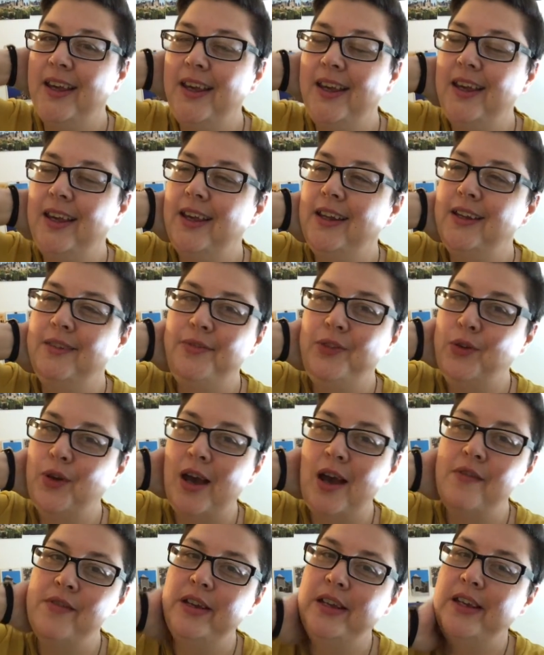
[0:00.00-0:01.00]
And if you
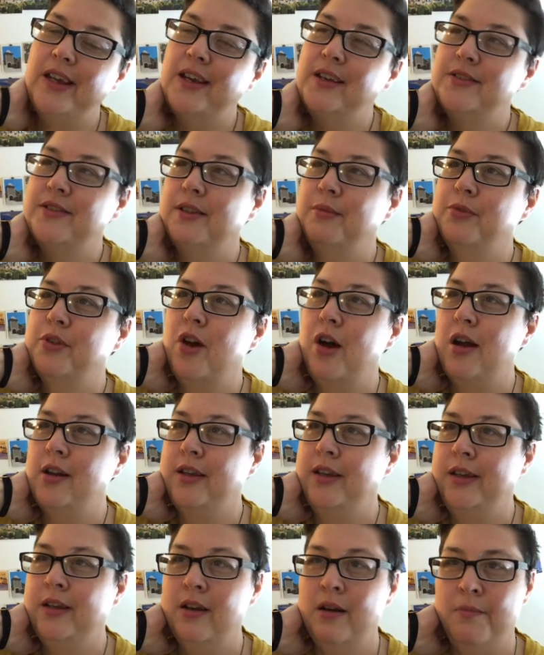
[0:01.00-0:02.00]
haven't guessed, I'm
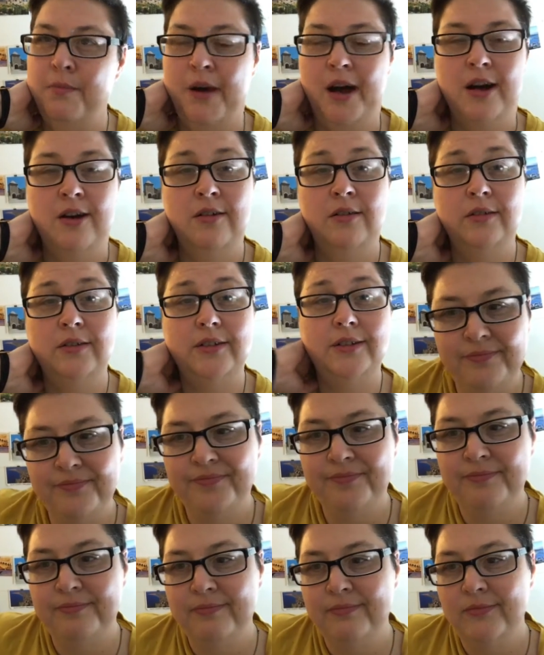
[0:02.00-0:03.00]
talking about
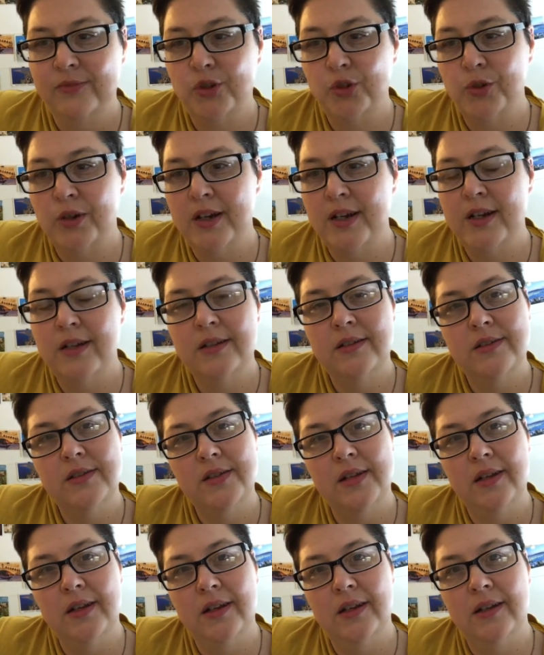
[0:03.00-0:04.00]
trans
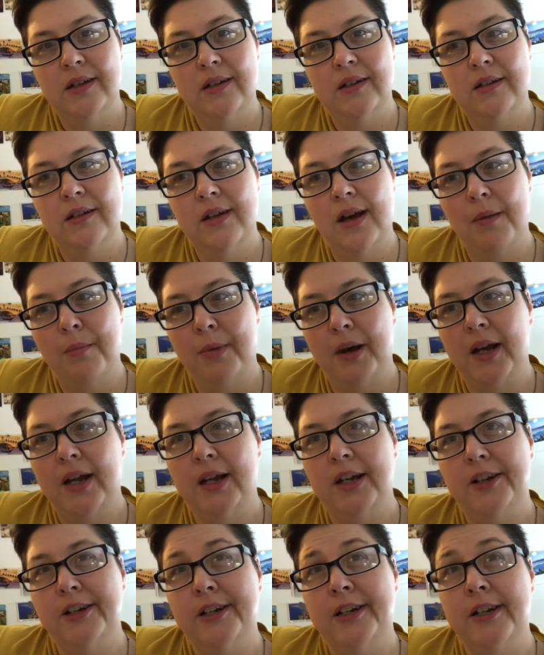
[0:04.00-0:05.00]
and
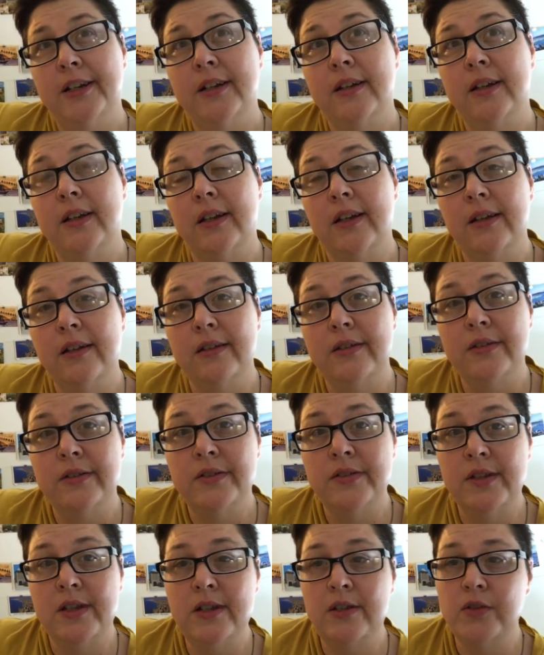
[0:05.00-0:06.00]
non-binary
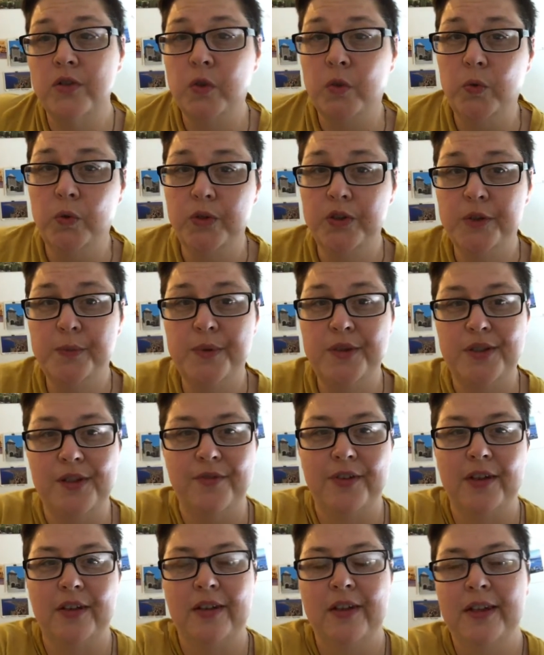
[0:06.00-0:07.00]
kids in school
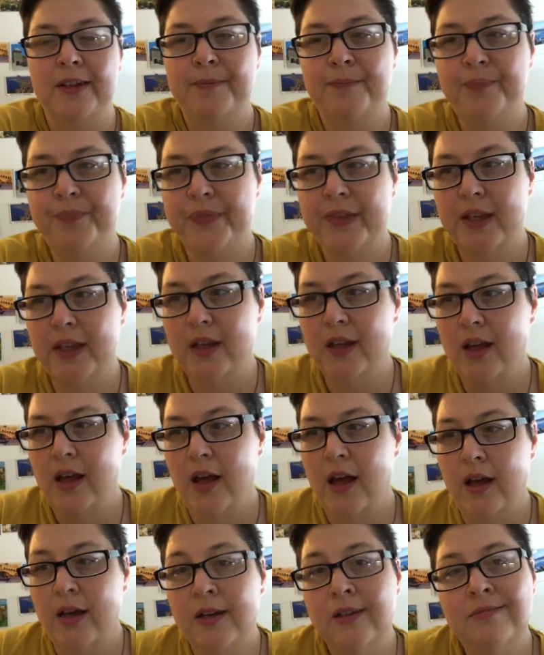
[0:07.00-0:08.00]
specifically,
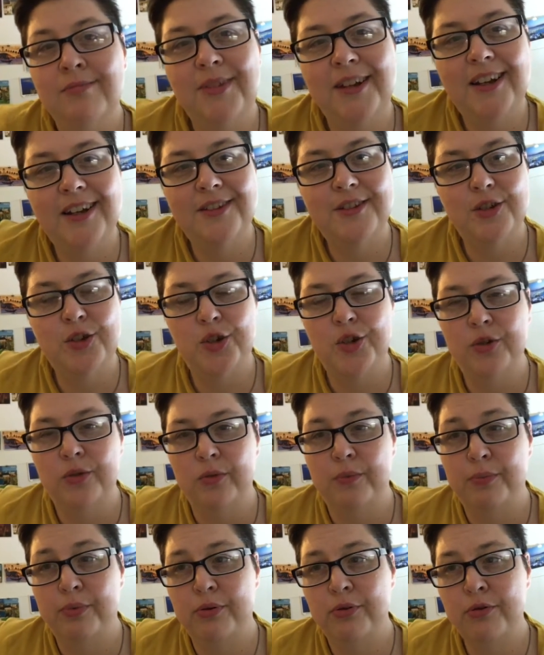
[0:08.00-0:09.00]
because as
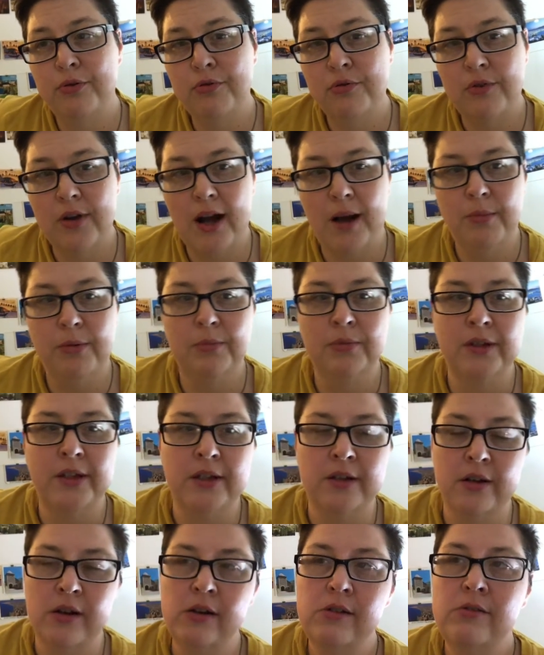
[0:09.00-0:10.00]
you
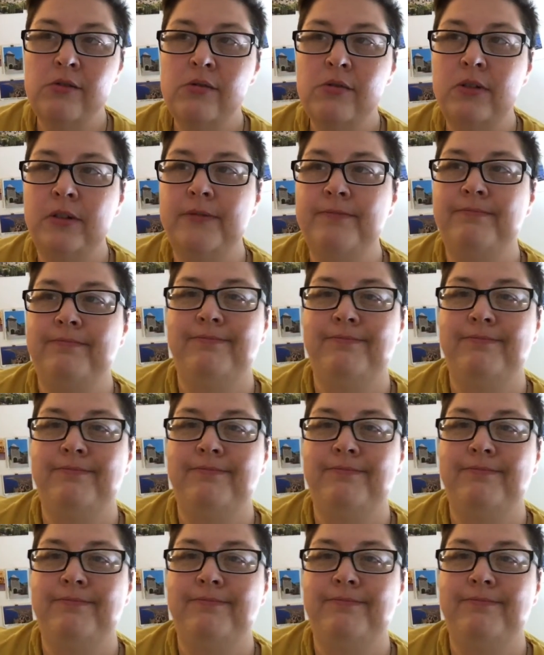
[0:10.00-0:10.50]
probably know,